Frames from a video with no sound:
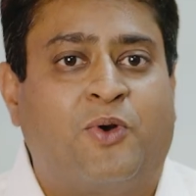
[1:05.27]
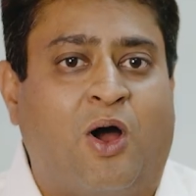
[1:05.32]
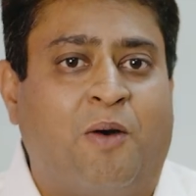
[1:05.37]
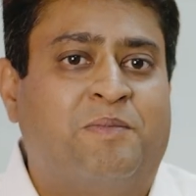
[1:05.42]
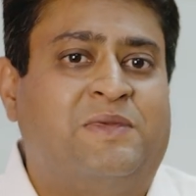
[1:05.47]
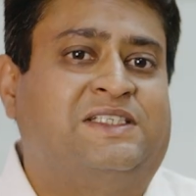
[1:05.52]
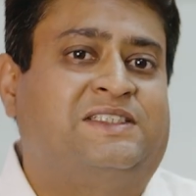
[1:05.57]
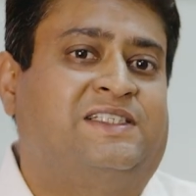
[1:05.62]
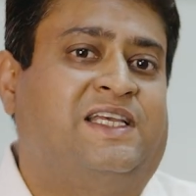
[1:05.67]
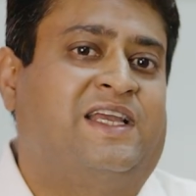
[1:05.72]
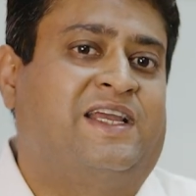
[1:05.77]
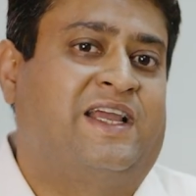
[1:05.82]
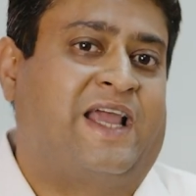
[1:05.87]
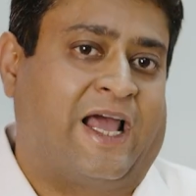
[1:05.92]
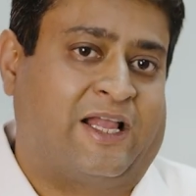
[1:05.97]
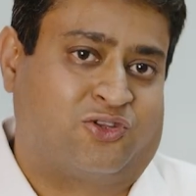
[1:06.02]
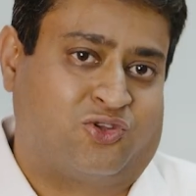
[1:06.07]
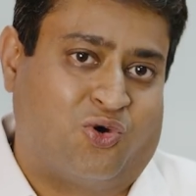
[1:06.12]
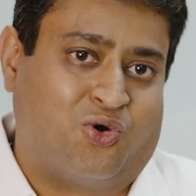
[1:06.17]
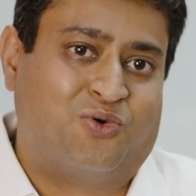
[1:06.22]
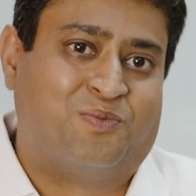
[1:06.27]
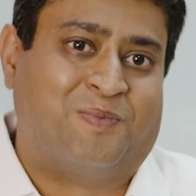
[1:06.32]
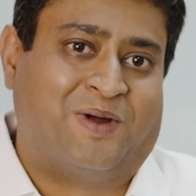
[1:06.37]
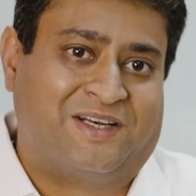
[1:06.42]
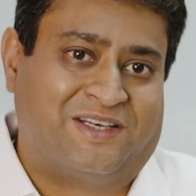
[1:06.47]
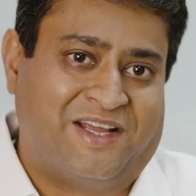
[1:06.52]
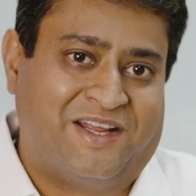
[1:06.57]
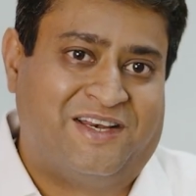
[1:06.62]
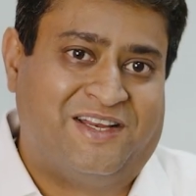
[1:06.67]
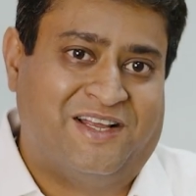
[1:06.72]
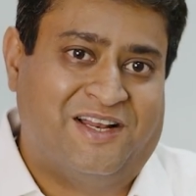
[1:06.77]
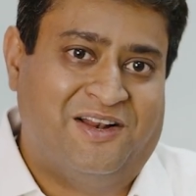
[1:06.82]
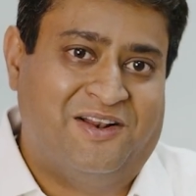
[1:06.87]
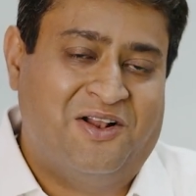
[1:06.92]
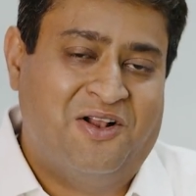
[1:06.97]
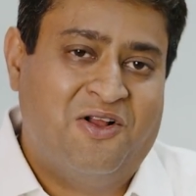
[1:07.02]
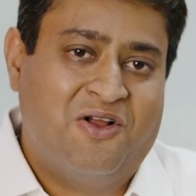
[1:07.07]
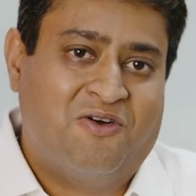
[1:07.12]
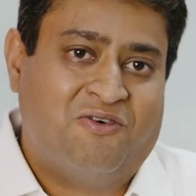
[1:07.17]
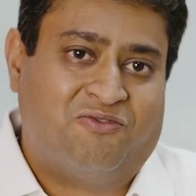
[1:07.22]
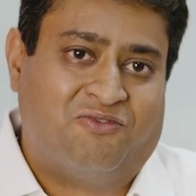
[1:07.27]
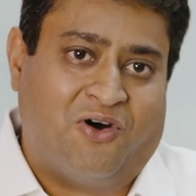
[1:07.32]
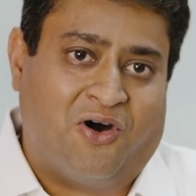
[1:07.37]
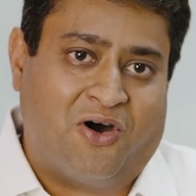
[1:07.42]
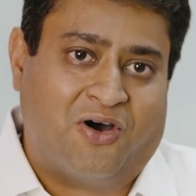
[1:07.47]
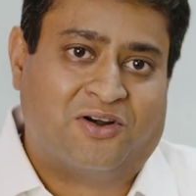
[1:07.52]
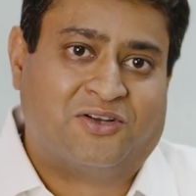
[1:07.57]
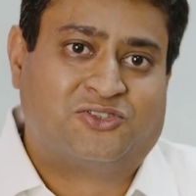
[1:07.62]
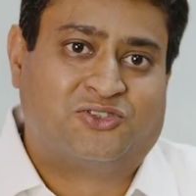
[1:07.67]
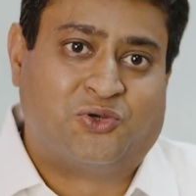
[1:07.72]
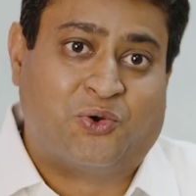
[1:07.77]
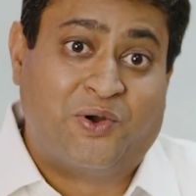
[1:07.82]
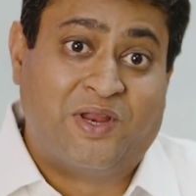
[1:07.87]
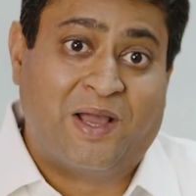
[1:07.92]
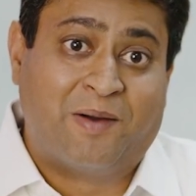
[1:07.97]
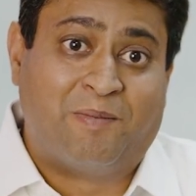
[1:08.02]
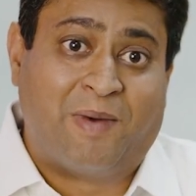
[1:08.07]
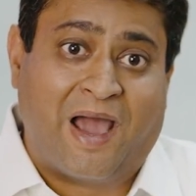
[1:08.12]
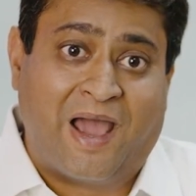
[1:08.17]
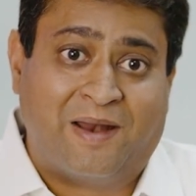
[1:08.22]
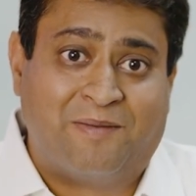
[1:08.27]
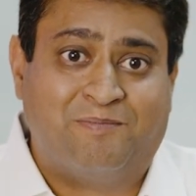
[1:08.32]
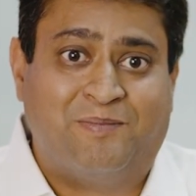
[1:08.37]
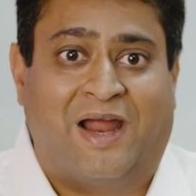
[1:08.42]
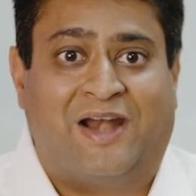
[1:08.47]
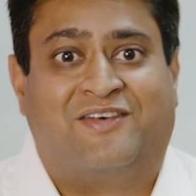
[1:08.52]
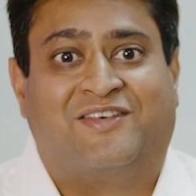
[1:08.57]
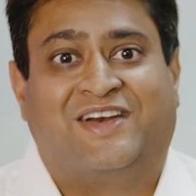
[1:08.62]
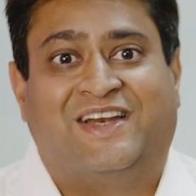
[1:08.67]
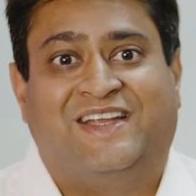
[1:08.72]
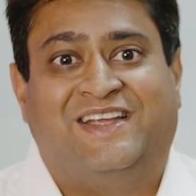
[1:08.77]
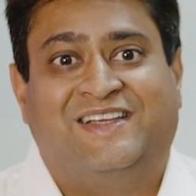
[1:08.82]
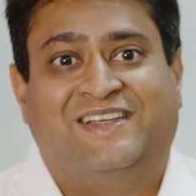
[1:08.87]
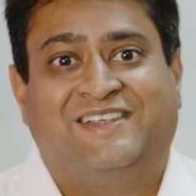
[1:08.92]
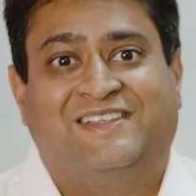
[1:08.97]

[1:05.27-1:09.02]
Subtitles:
promising cathode material for sodium-ion battery.